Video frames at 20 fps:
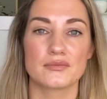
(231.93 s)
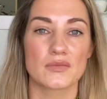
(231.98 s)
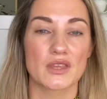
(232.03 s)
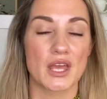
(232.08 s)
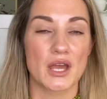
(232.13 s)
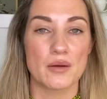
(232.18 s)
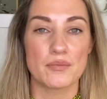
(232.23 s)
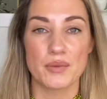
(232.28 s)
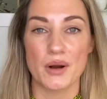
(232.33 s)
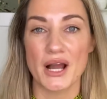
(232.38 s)

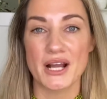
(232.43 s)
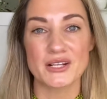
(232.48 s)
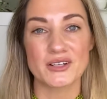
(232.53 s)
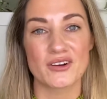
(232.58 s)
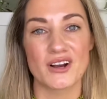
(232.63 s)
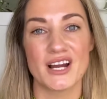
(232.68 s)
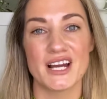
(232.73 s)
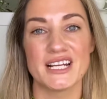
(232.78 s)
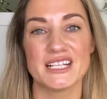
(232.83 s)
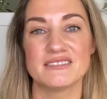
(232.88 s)
a bike
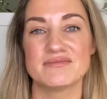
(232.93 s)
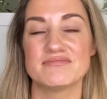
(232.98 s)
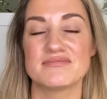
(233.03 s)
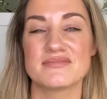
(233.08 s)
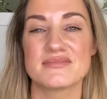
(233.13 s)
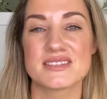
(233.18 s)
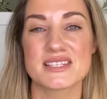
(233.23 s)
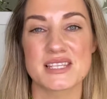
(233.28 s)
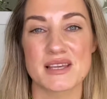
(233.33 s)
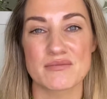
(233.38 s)
ride
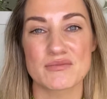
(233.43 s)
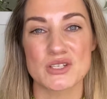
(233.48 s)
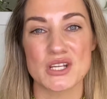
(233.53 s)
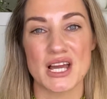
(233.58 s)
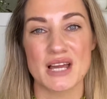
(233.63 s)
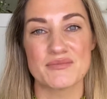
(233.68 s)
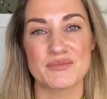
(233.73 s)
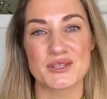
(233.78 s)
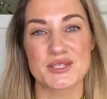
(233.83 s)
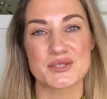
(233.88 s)

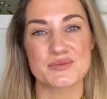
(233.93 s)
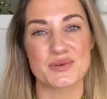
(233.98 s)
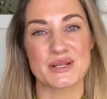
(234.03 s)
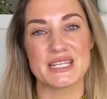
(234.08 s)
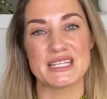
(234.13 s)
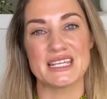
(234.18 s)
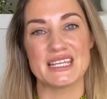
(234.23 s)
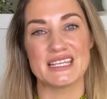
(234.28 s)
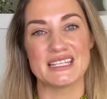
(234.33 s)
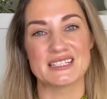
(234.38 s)
sometime this
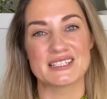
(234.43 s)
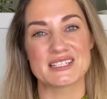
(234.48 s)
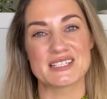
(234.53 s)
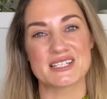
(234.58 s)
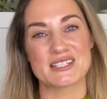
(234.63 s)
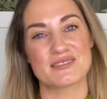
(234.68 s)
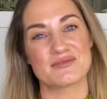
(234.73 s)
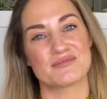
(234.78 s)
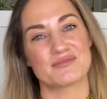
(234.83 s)
weekend?